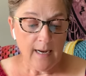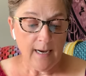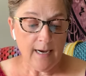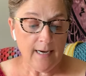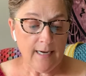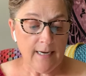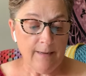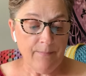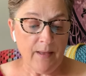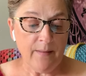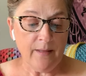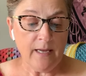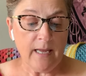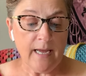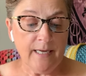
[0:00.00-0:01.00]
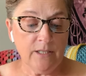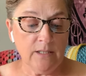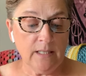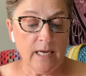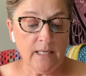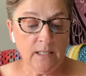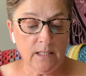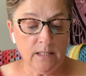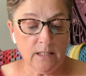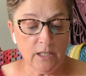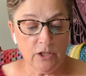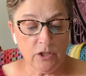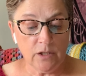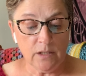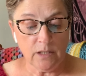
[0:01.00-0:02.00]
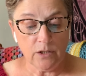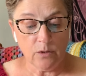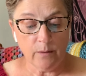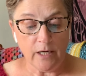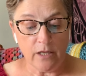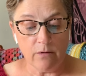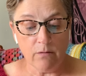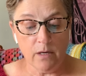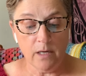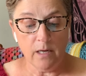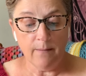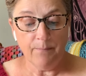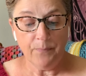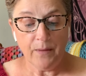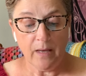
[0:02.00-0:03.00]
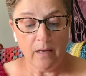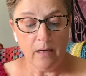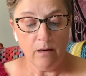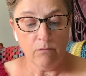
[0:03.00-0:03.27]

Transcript: Um, and the gauge is 18 stitches and 23 uh,